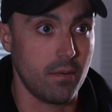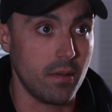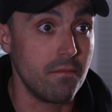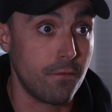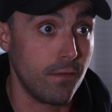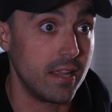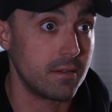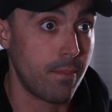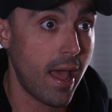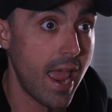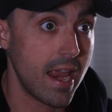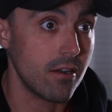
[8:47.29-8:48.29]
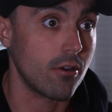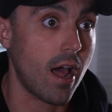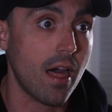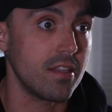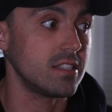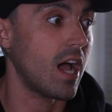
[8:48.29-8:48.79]
inflict pain on
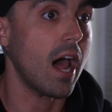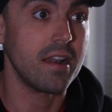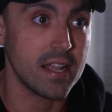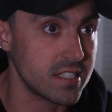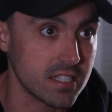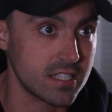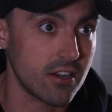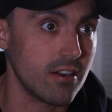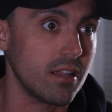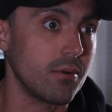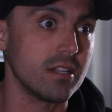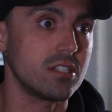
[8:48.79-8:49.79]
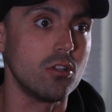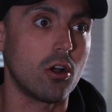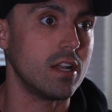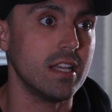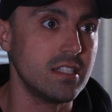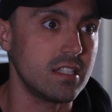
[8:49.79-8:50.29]
others unnecessarily when it's
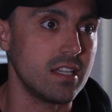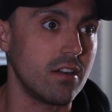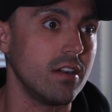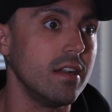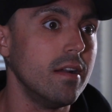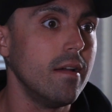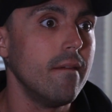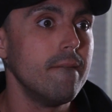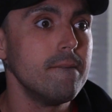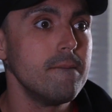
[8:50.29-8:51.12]
not necessary.